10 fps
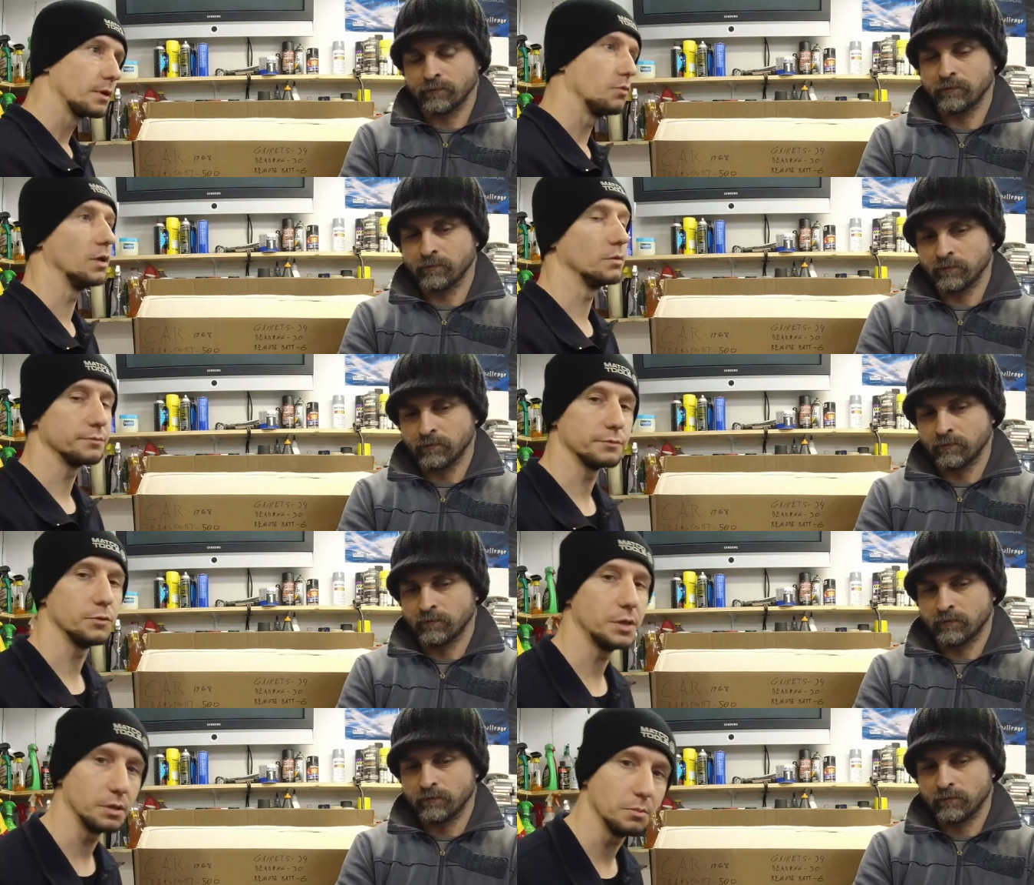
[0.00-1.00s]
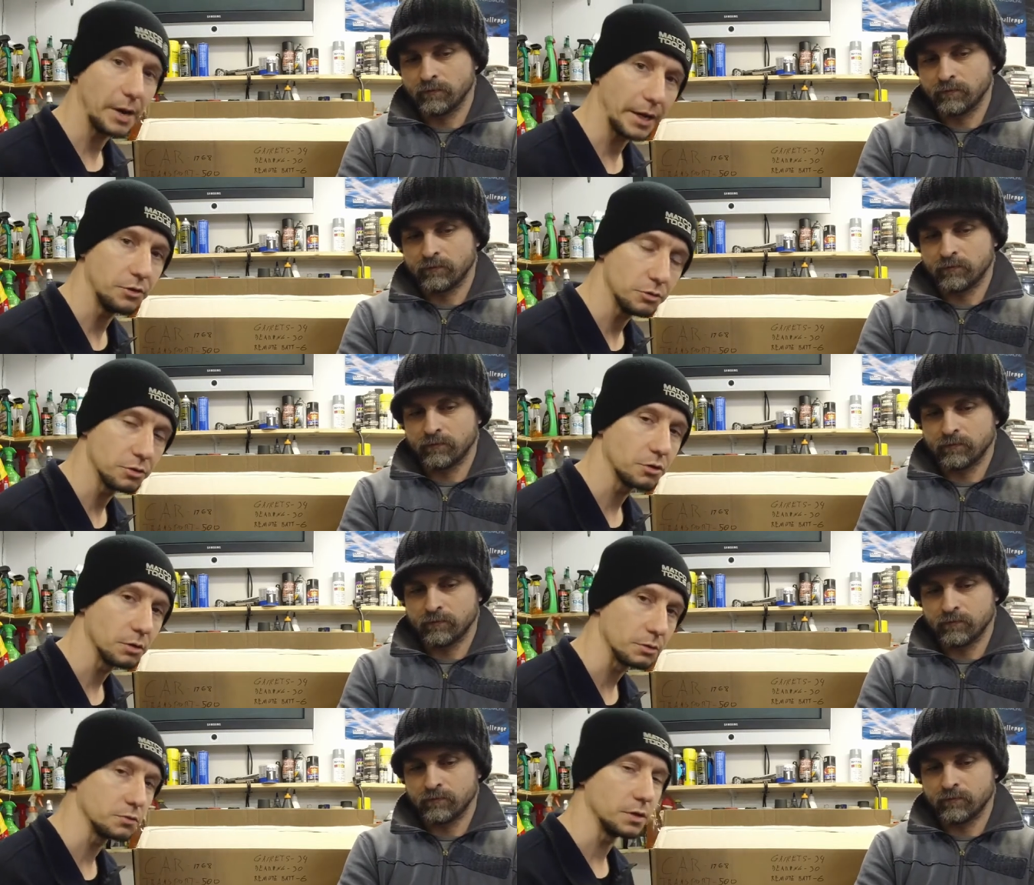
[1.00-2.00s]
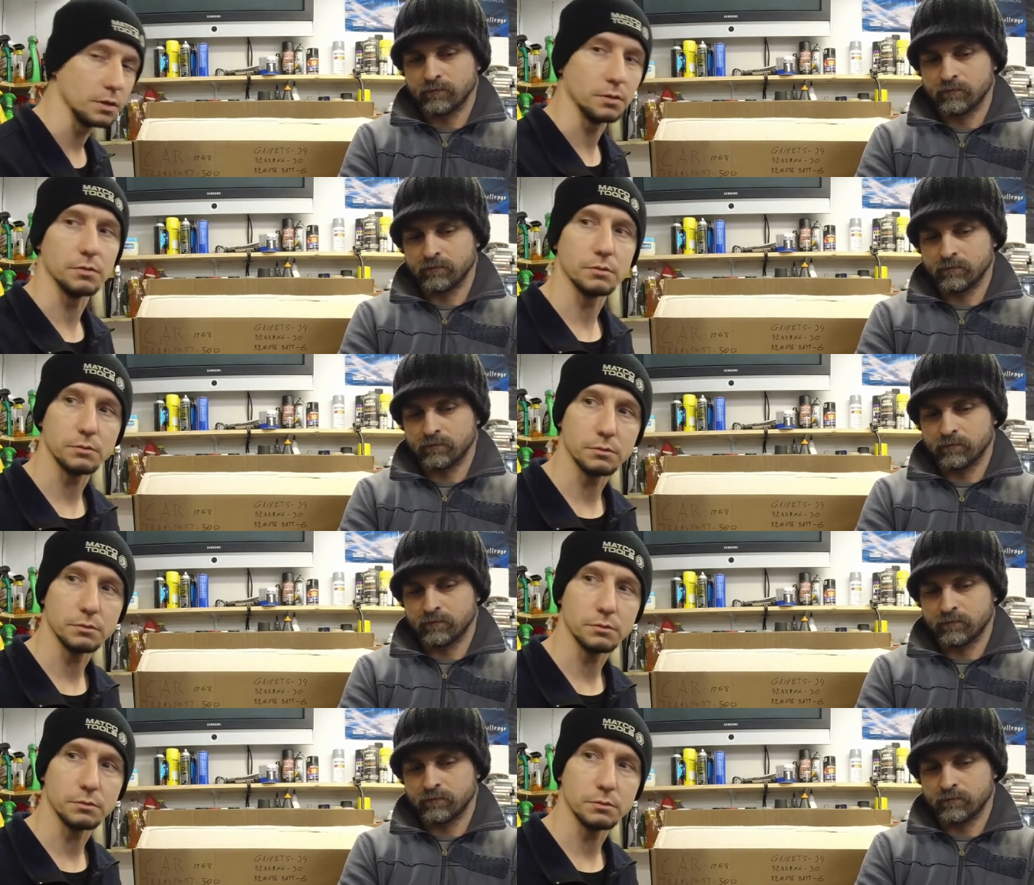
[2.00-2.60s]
Speaker 1: Well, we didn't buy new control arms. We